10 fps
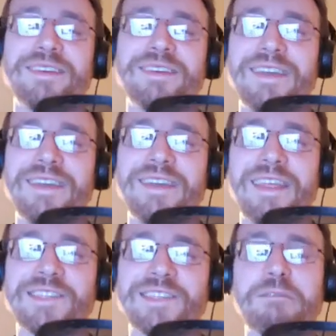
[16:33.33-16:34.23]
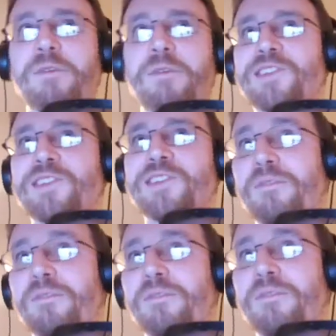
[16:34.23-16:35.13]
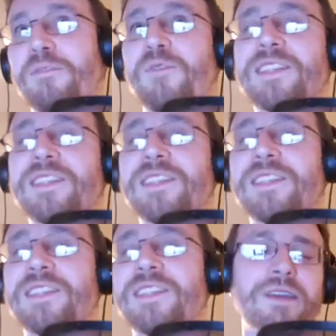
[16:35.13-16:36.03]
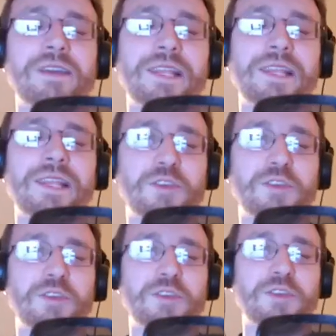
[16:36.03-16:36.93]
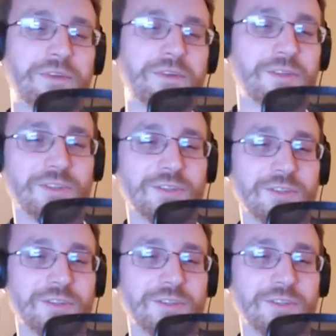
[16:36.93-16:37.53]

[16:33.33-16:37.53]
and is an unfair question in a variety of ways. I don't think I like you people very much.